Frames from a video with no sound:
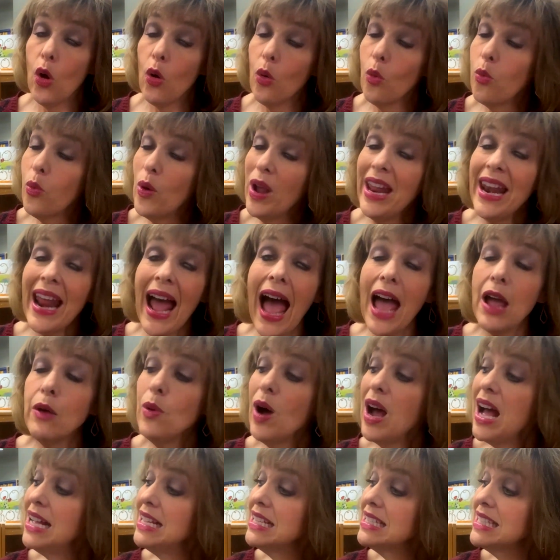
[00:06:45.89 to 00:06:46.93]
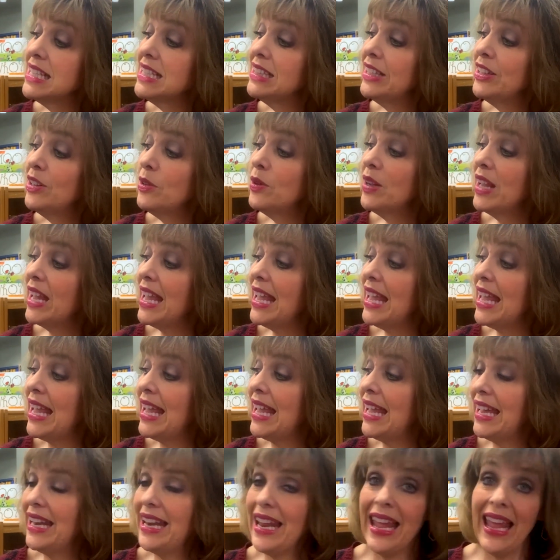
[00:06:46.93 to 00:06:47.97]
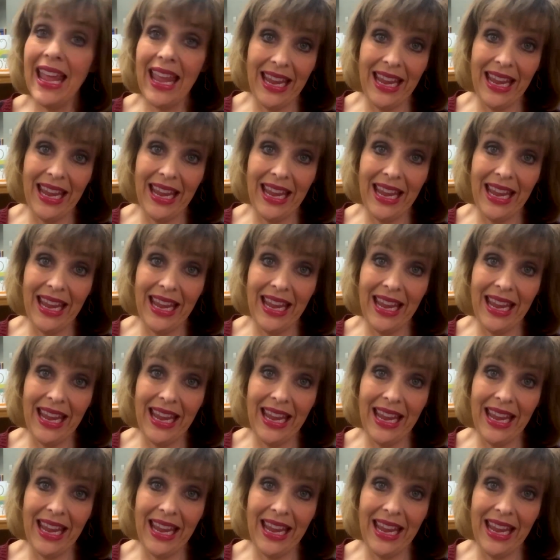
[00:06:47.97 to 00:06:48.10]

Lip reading: When I was a little kid,